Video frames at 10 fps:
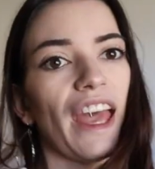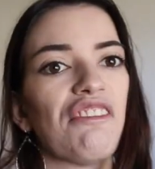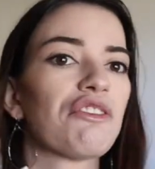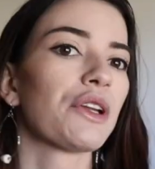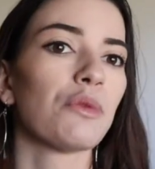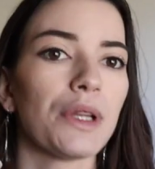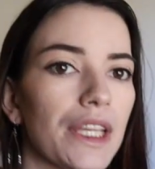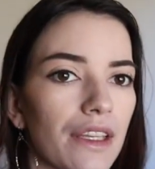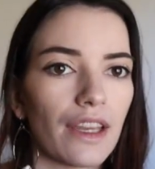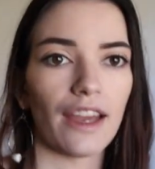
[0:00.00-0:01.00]
every
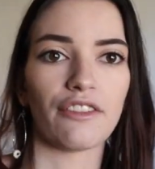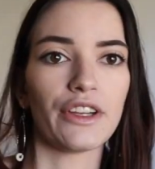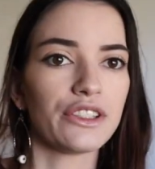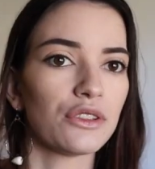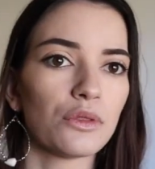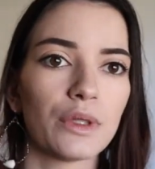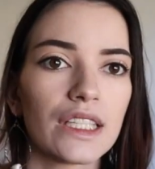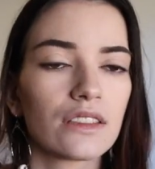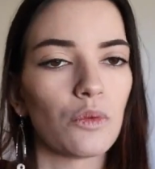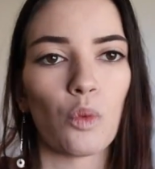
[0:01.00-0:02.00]
week, every 2
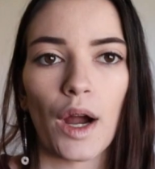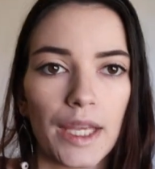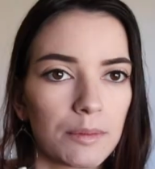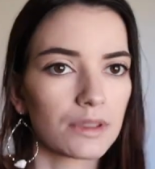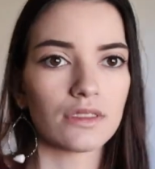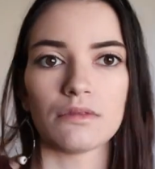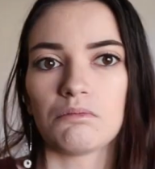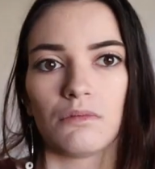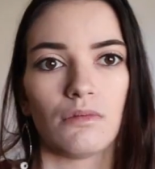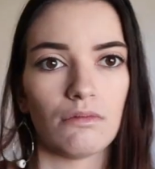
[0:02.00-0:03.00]
weeks, wipes.
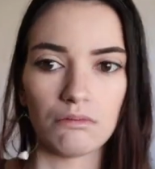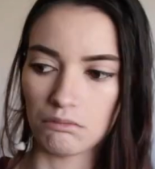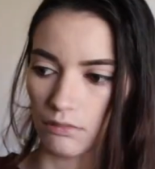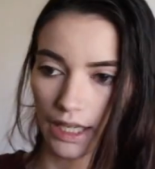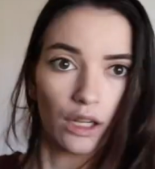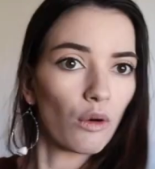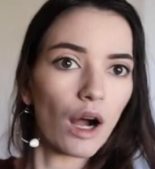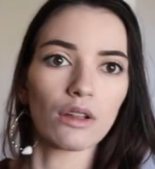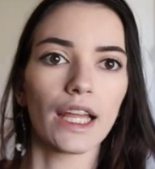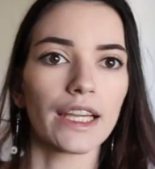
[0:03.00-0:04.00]
They go
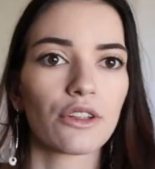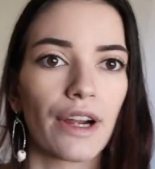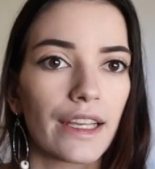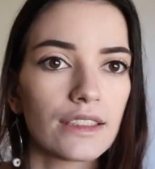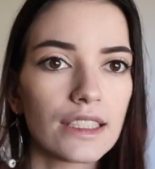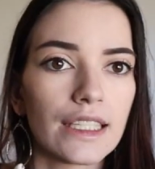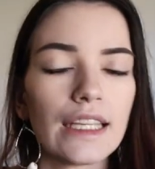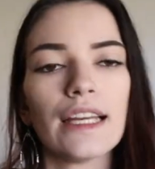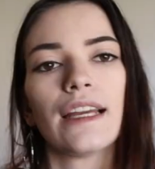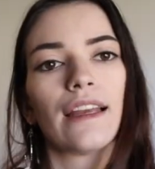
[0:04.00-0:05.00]
out like
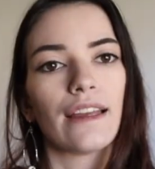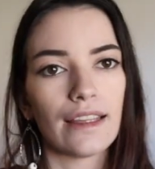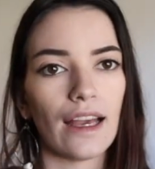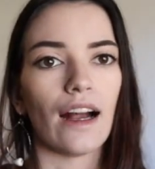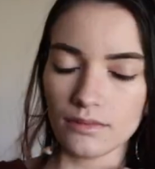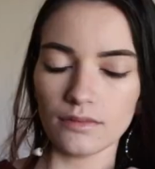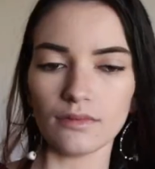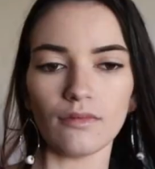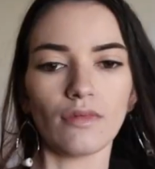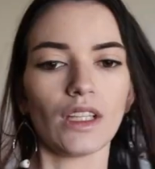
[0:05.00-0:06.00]
crazy. Yeah.
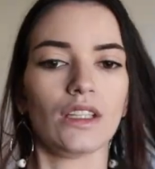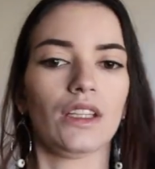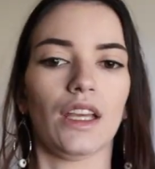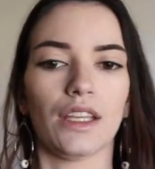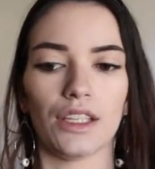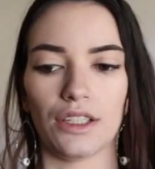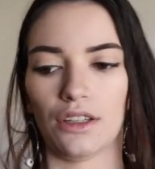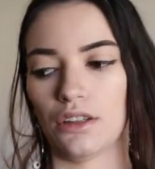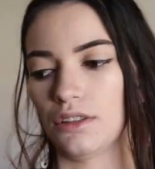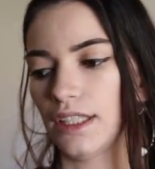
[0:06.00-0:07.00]
You
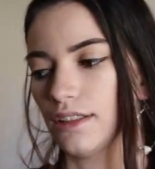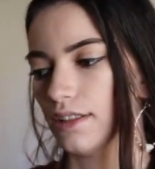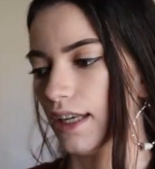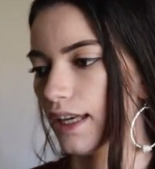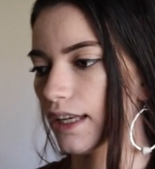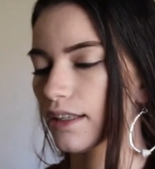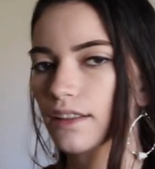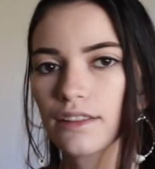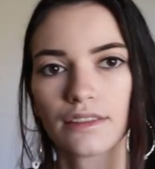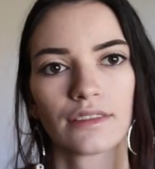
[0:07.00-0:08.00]
know, let's say
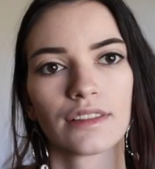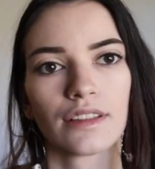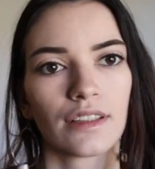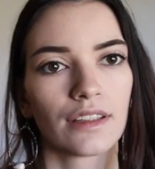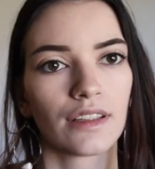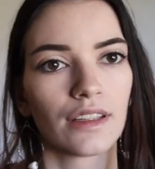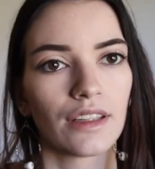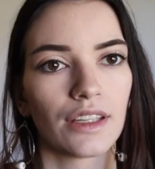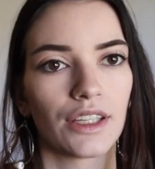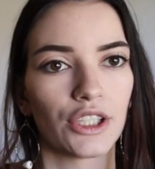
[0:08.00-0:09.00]

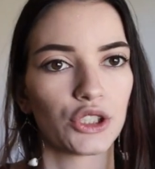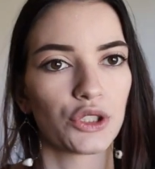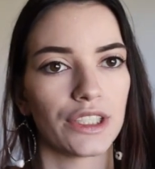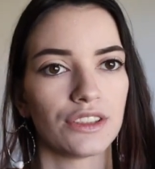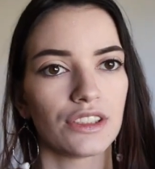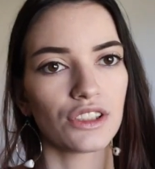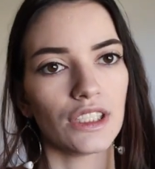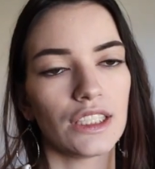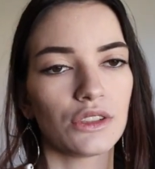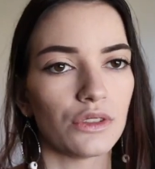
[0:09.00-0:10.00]
you're
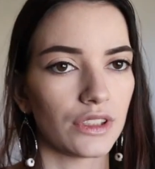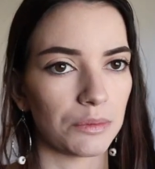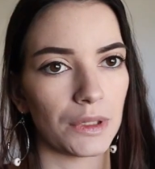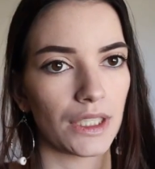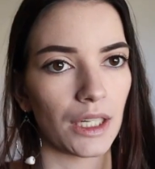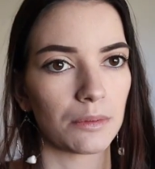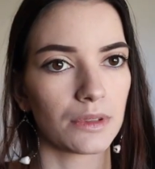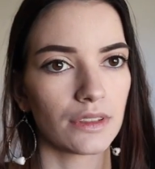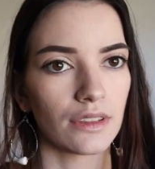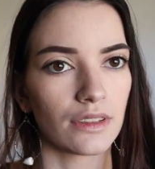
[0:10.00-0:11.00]
transitioning to sippy
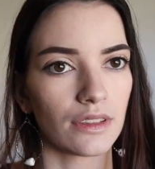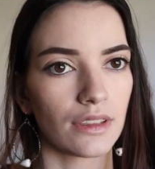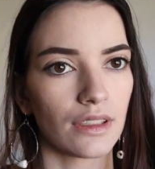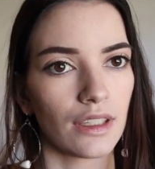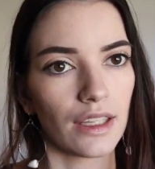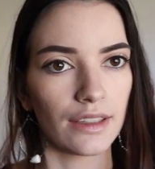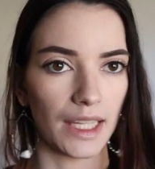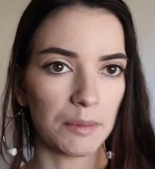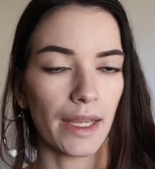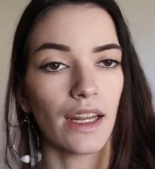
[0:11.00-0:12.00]
cups.
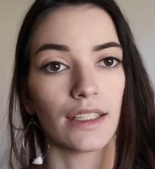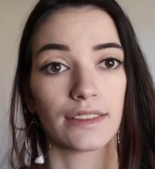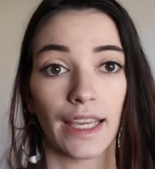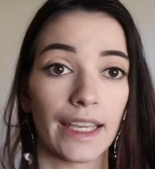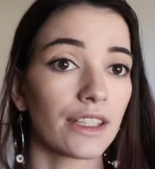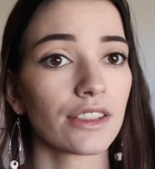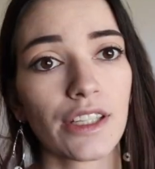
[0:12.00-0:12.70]
They may not take a